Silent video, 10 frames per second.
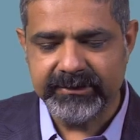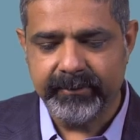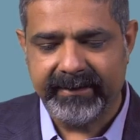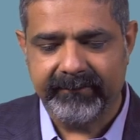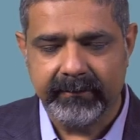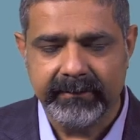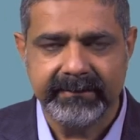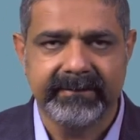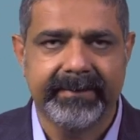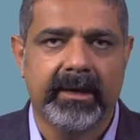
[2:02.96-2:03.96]
you might have
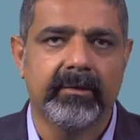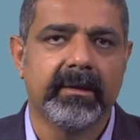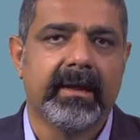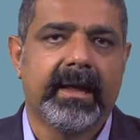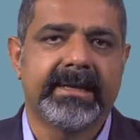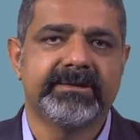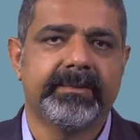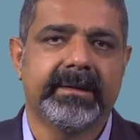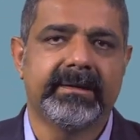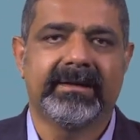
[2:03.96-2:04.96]
learned about has
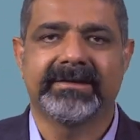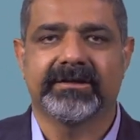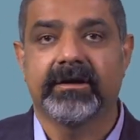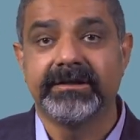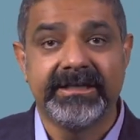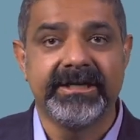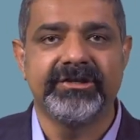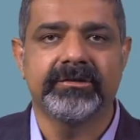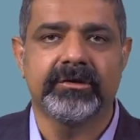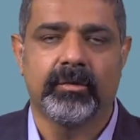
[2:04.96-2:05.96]
been like the
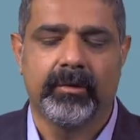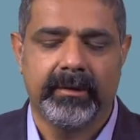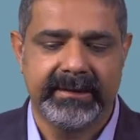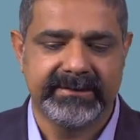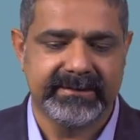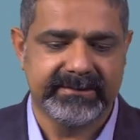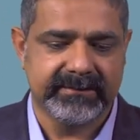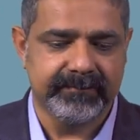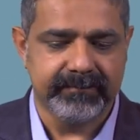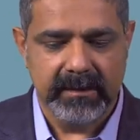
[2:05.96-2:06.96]
Cartesian coordinate
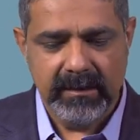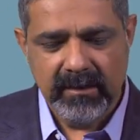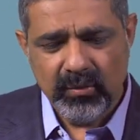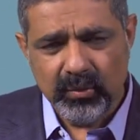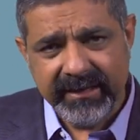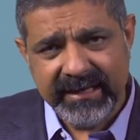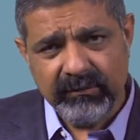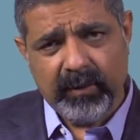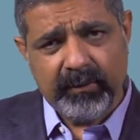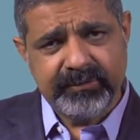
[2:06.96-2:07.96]
system. Really
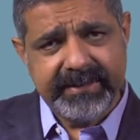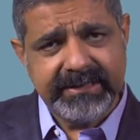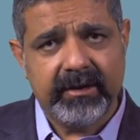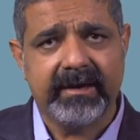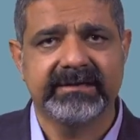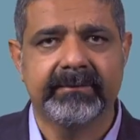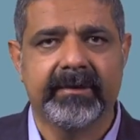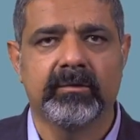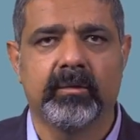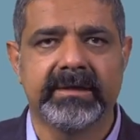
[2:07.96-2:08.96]
what was being talked
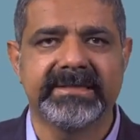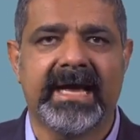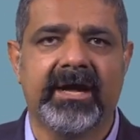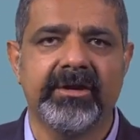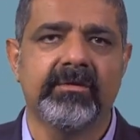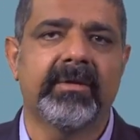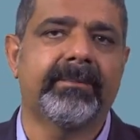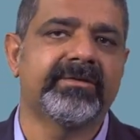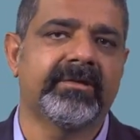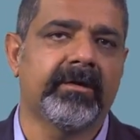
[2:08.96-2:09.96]
about was how do you
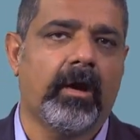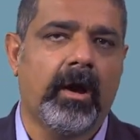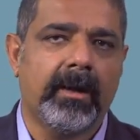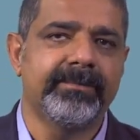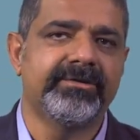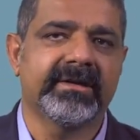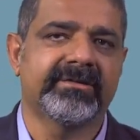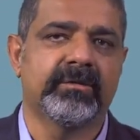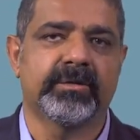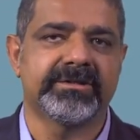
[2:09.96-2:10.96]
represent
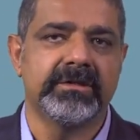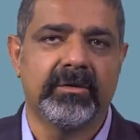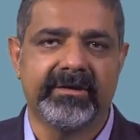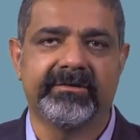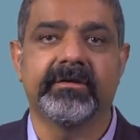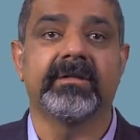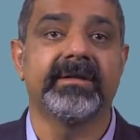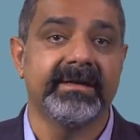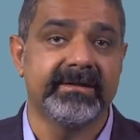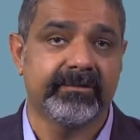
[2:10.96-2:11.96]
objects in what's known as
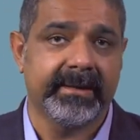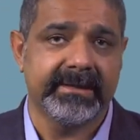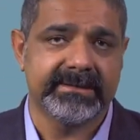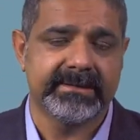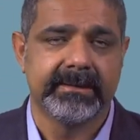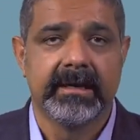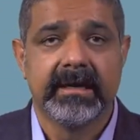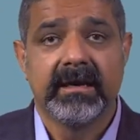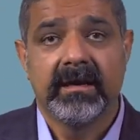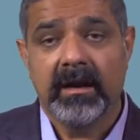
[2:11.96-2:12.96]
Euclidean space.
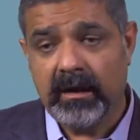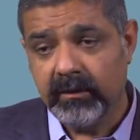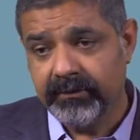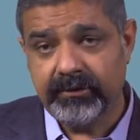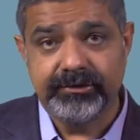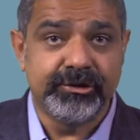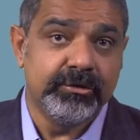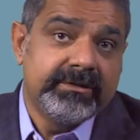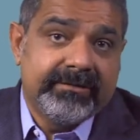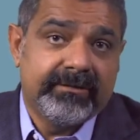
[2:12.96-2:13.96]
Now, there are
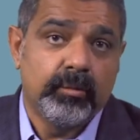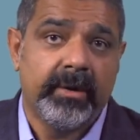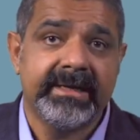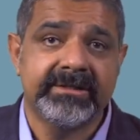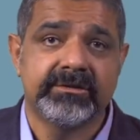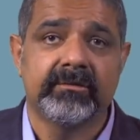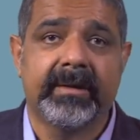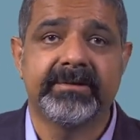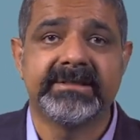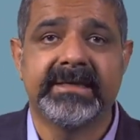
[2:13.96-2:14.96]
two different ways to
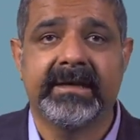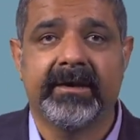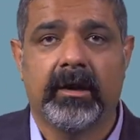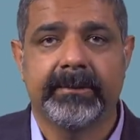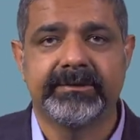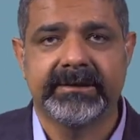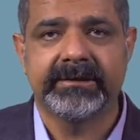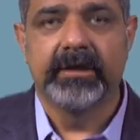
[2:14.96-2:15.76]
represent an object.